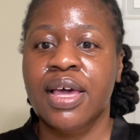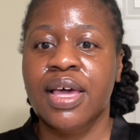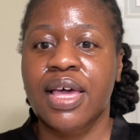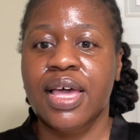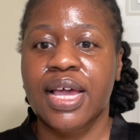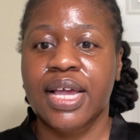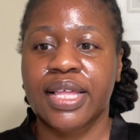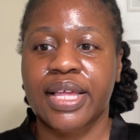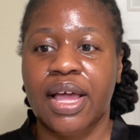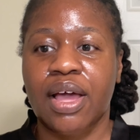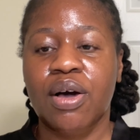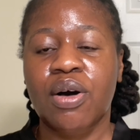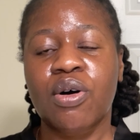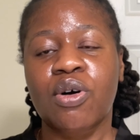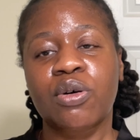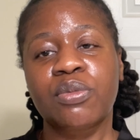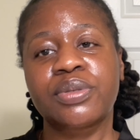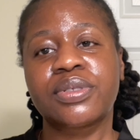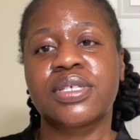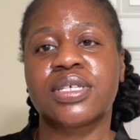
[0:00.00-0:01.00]
and I
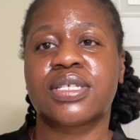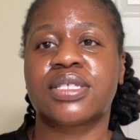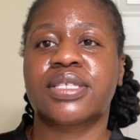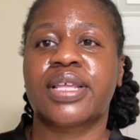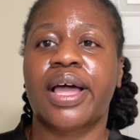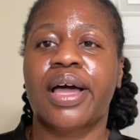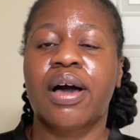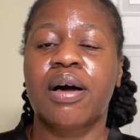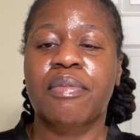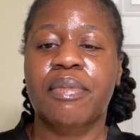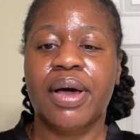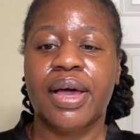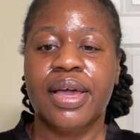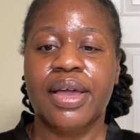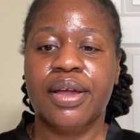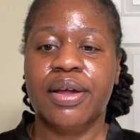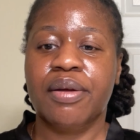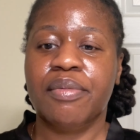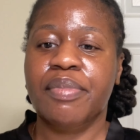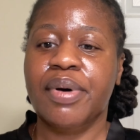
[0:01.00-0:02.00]
hope to style my
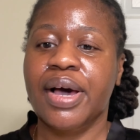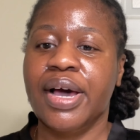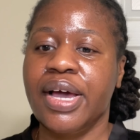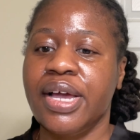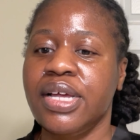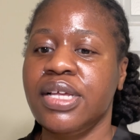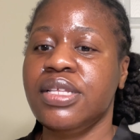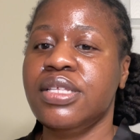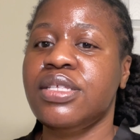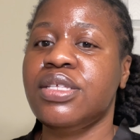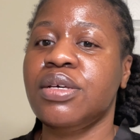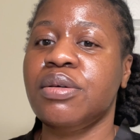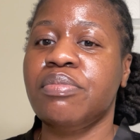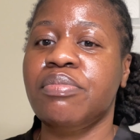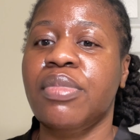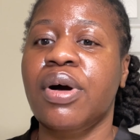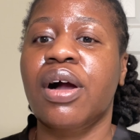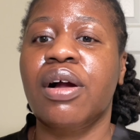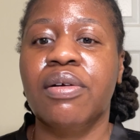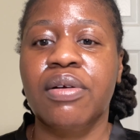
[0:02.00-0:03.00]
hair by
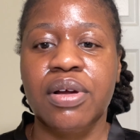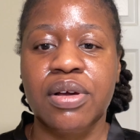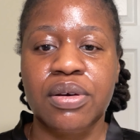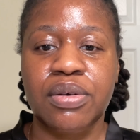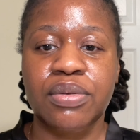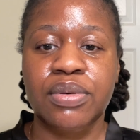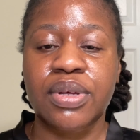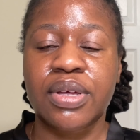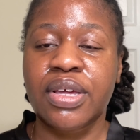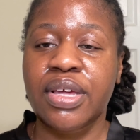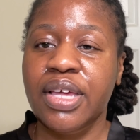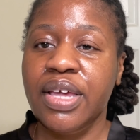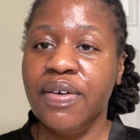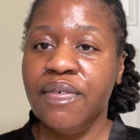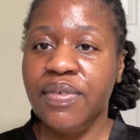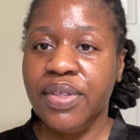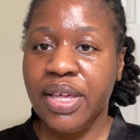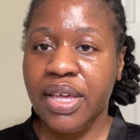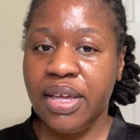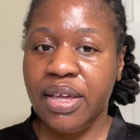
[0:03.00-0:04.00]
tomorrow
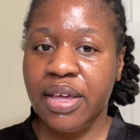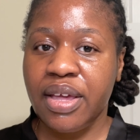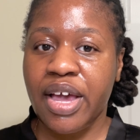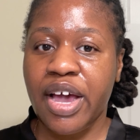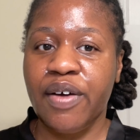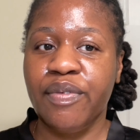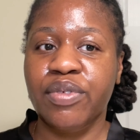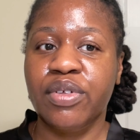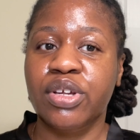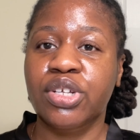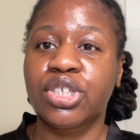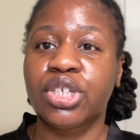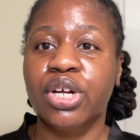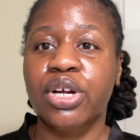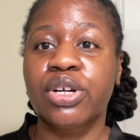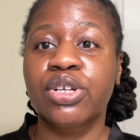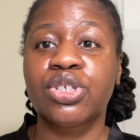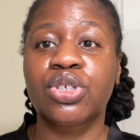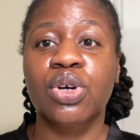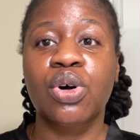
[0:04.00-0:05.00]
evening after
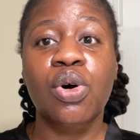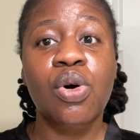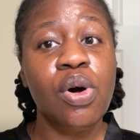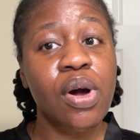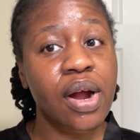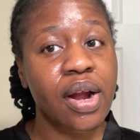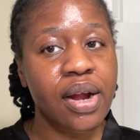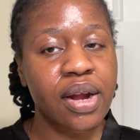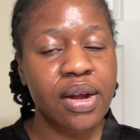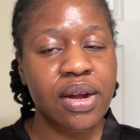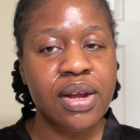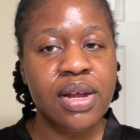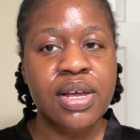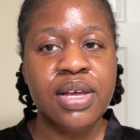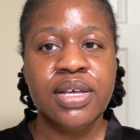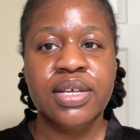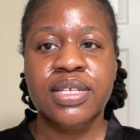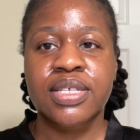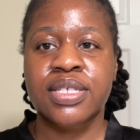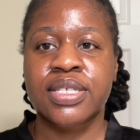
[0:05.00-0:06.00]
church or
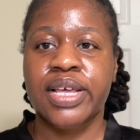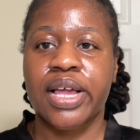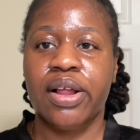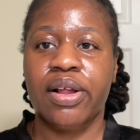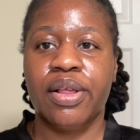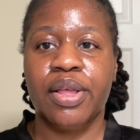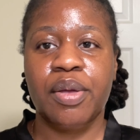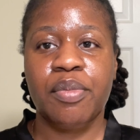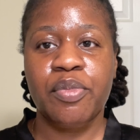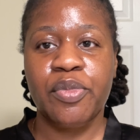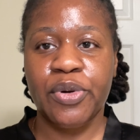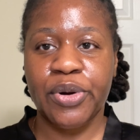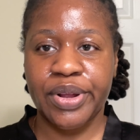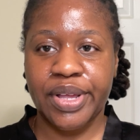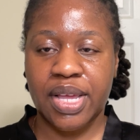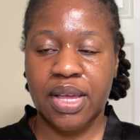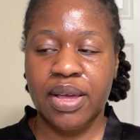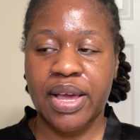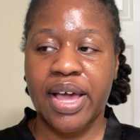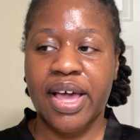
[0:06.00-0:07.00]
Saturday
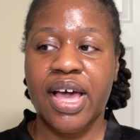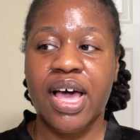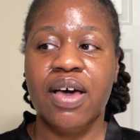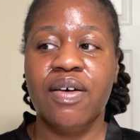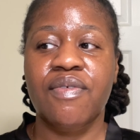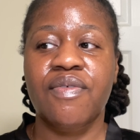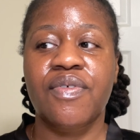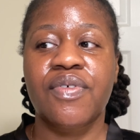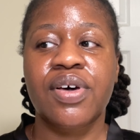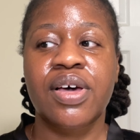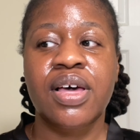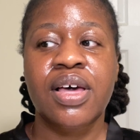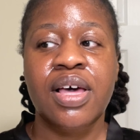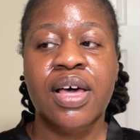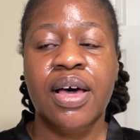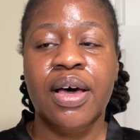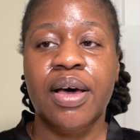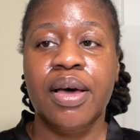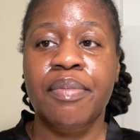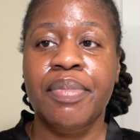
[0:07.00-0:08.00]
morning. I have
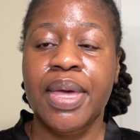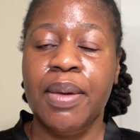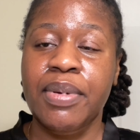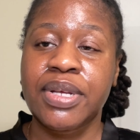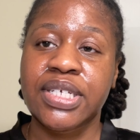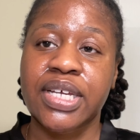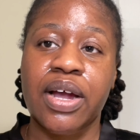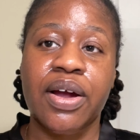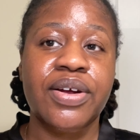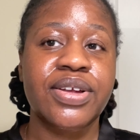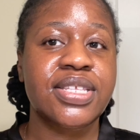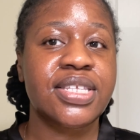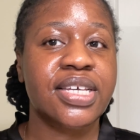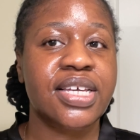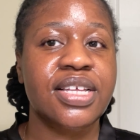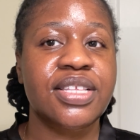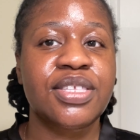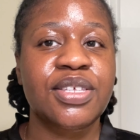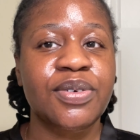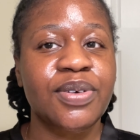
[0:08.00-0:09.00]
a baby shower to
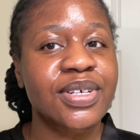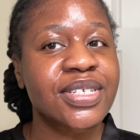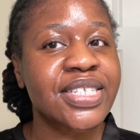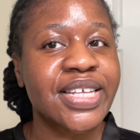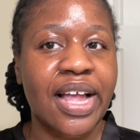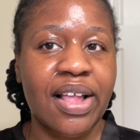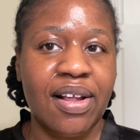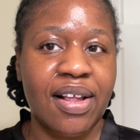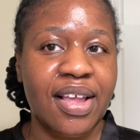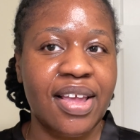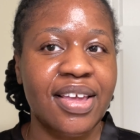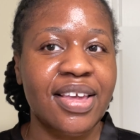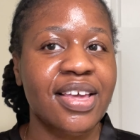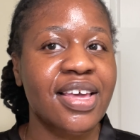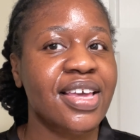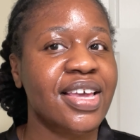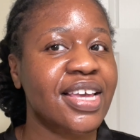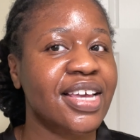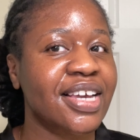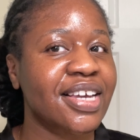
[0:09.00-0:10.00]
get to on Saturday,
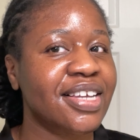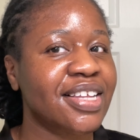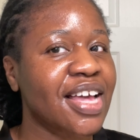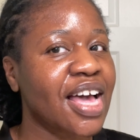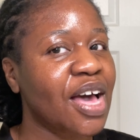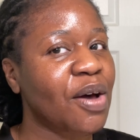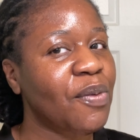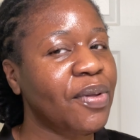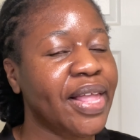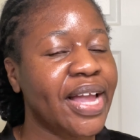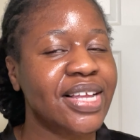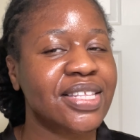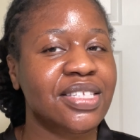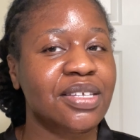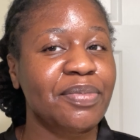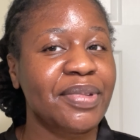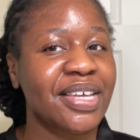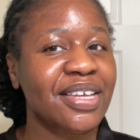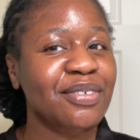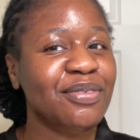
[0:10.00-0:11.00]
and I would like to
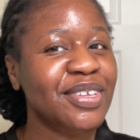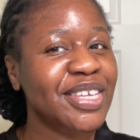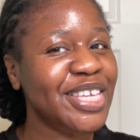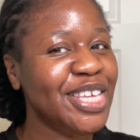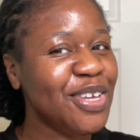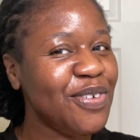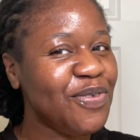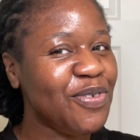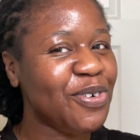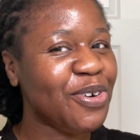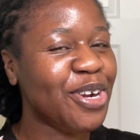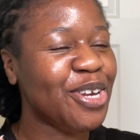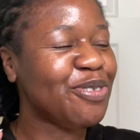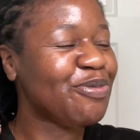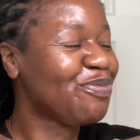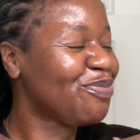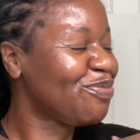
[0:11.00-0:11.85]
be cute for it.